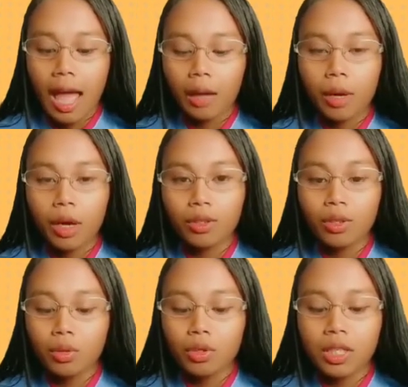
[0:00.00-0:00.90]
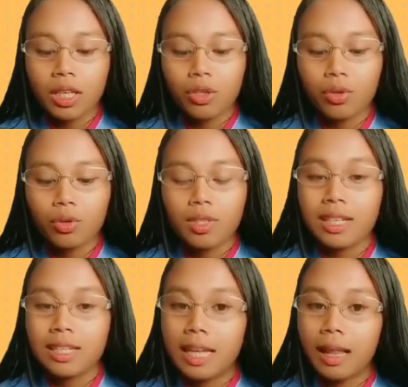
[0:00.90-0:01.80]
about social issues
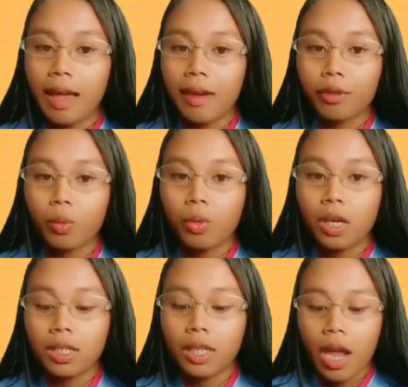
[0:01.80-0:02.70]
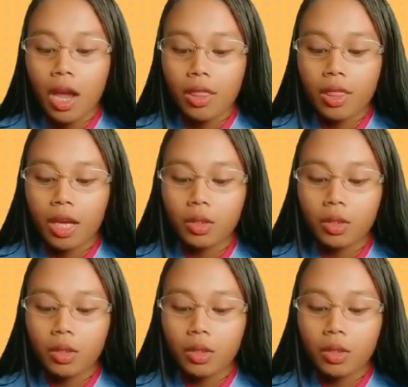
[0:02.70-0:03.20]
and tell everyone that